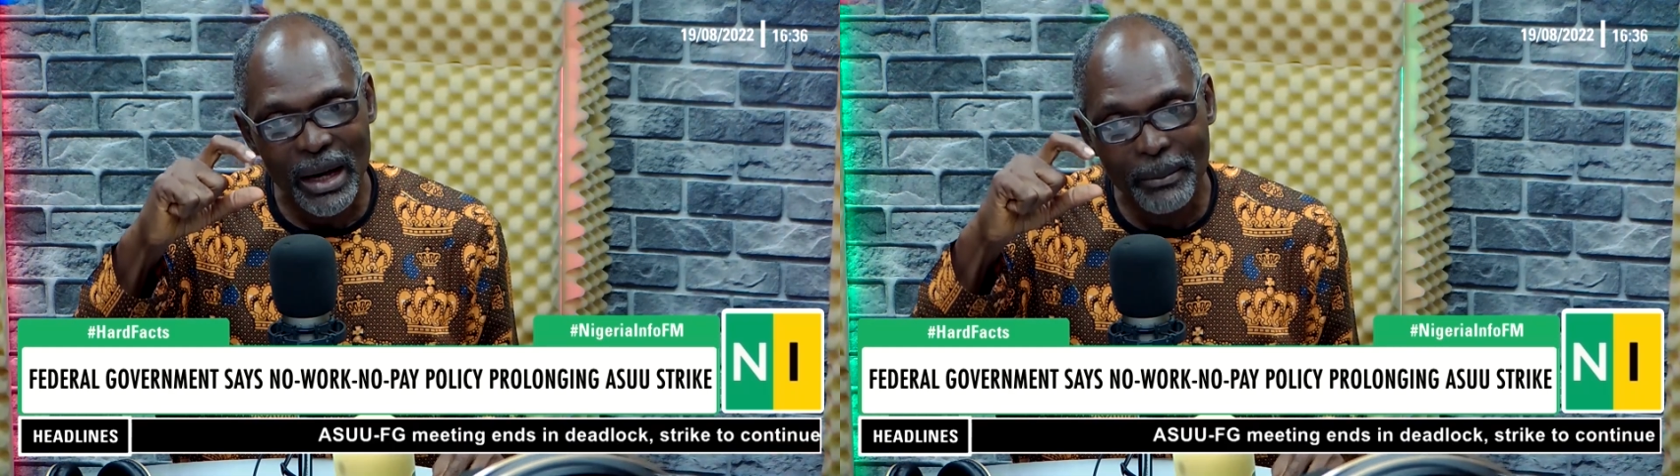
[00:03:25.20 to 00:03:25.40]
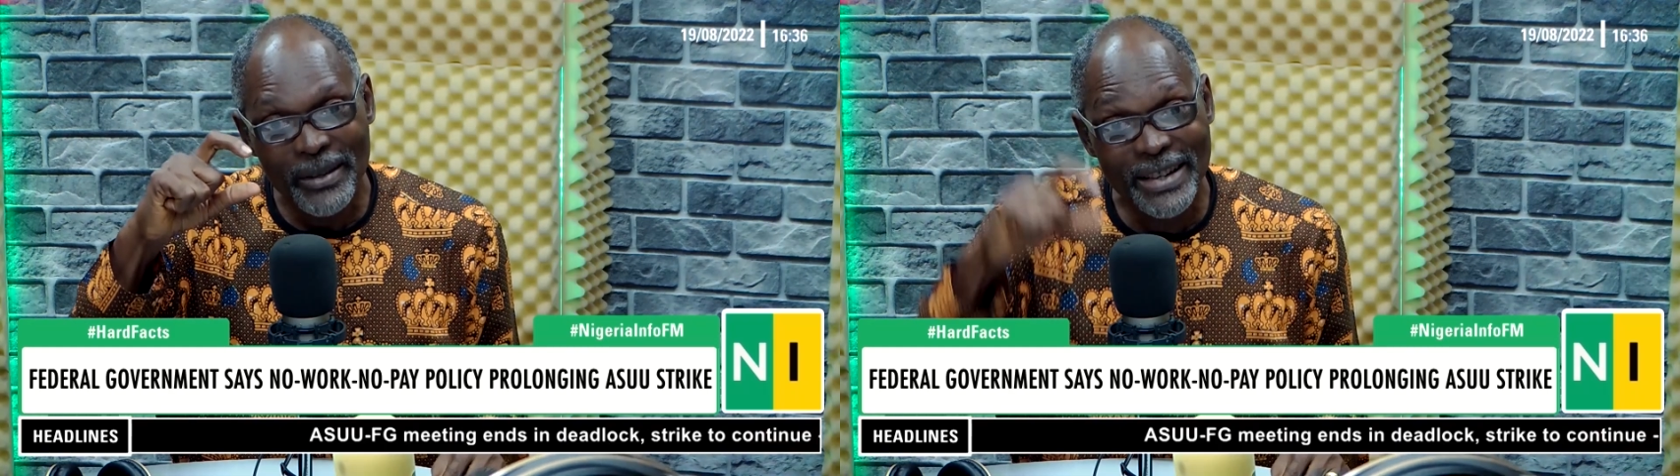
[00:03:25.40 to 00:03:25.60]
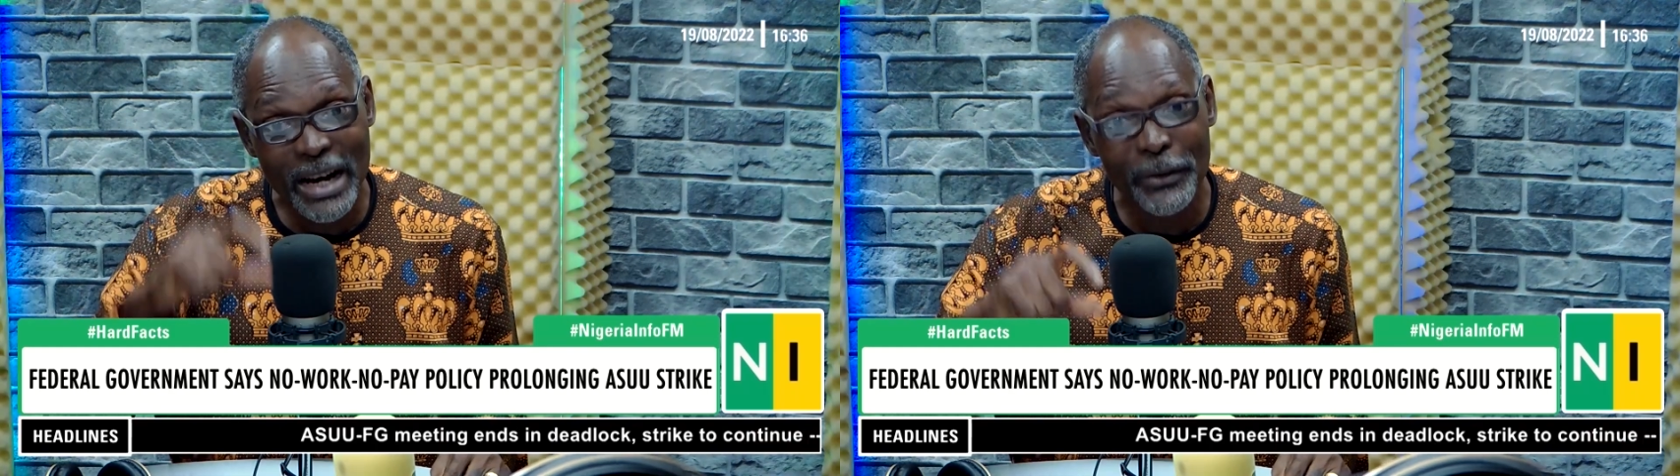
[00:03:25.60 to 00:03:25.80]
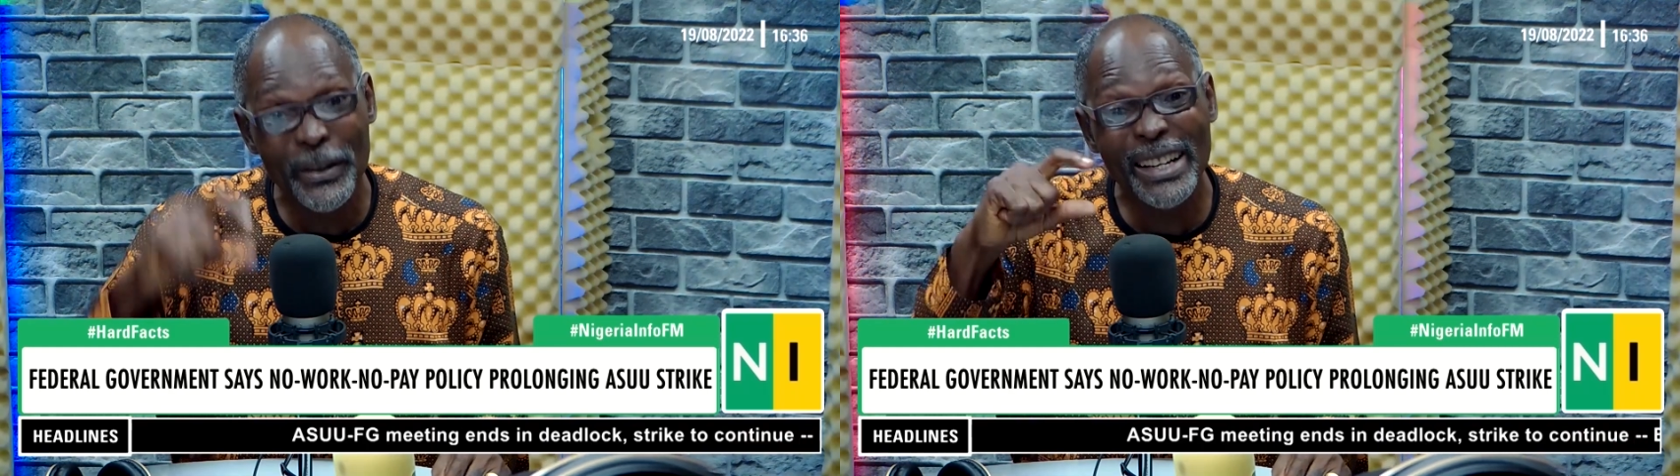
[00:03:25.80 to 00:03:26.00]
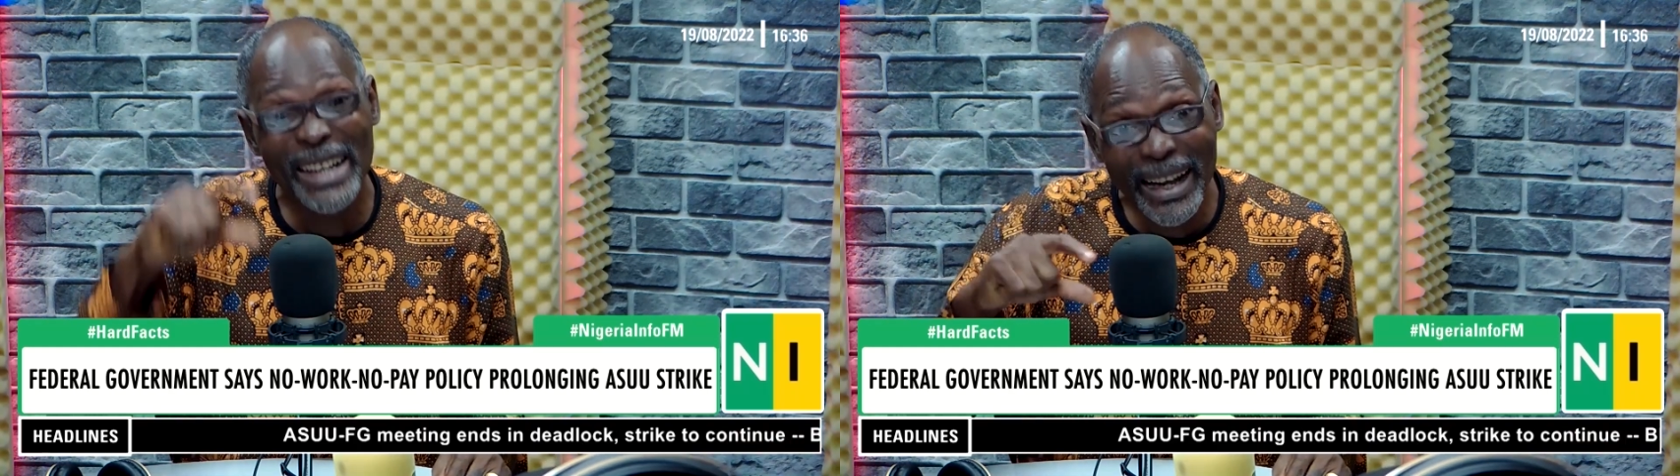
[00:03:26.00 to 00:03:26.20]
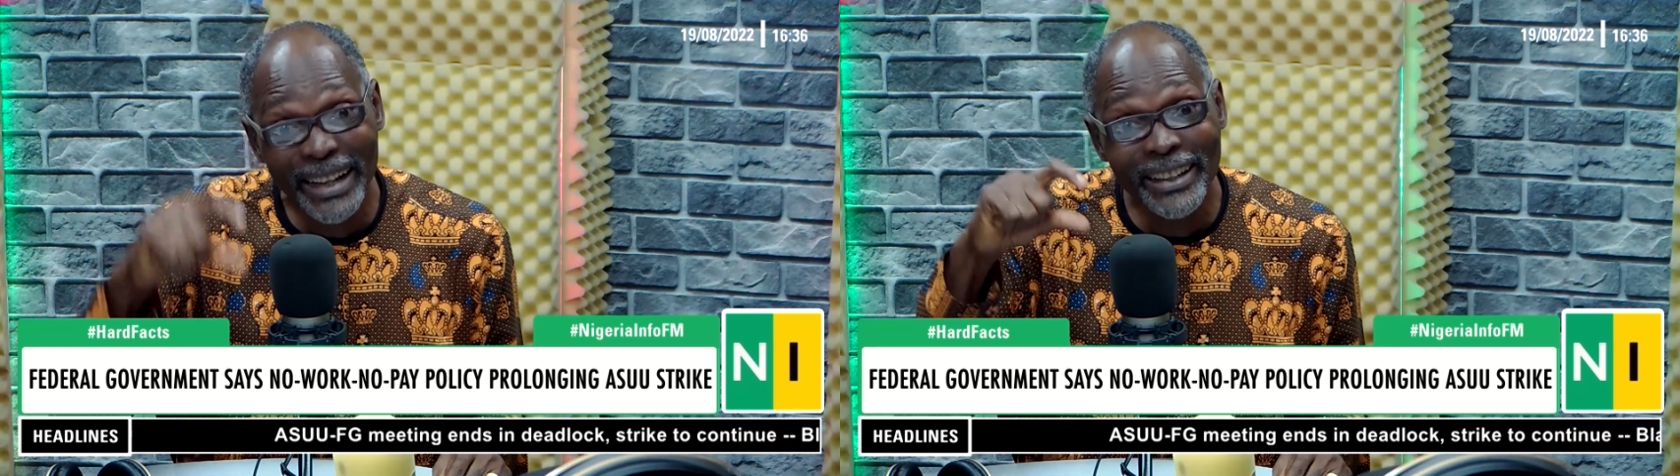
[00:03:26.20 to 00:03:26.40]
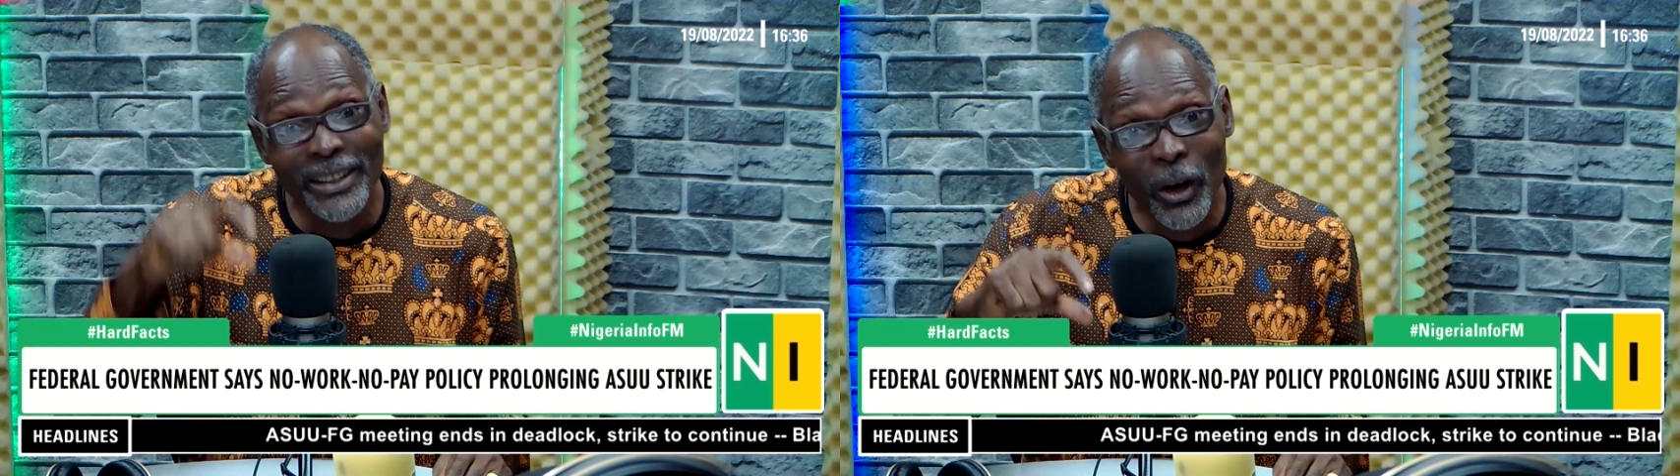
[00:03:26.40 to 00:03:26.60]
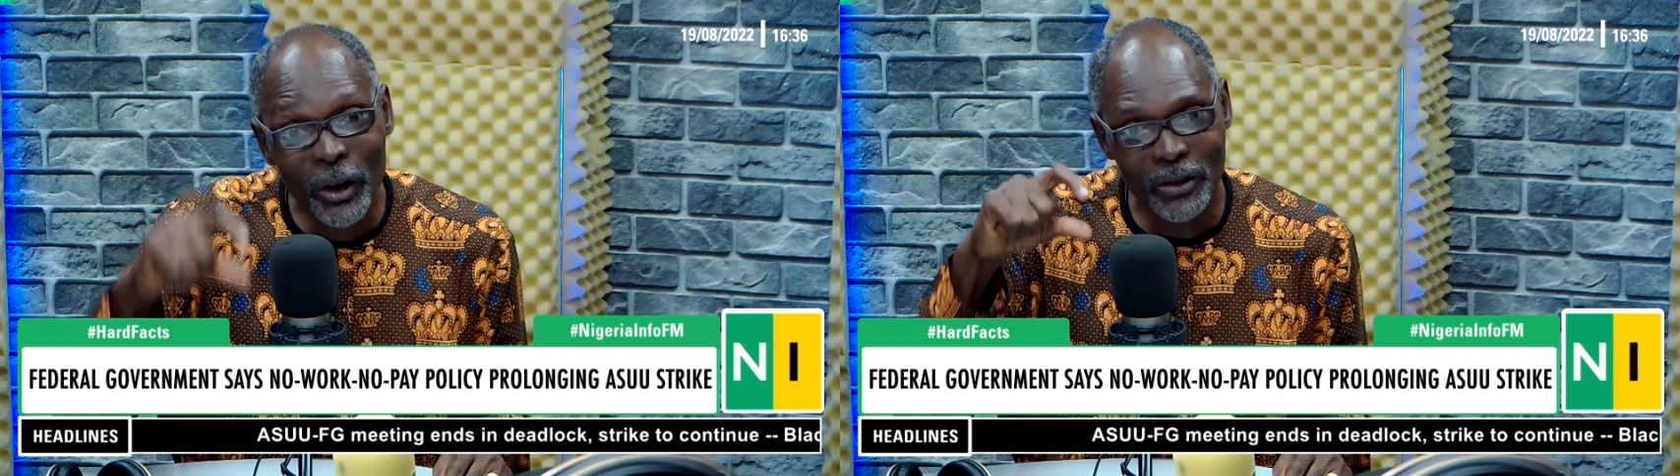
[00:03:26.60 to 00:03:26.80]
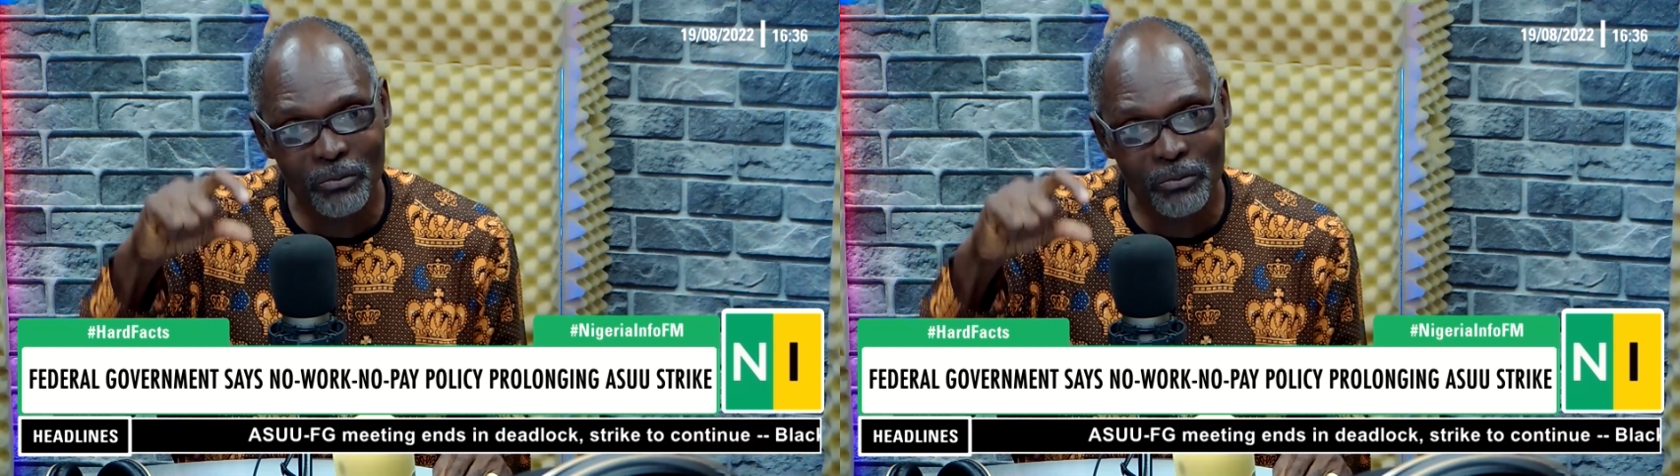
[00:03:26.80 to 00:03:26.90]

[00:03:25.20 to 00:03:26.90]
staff cannot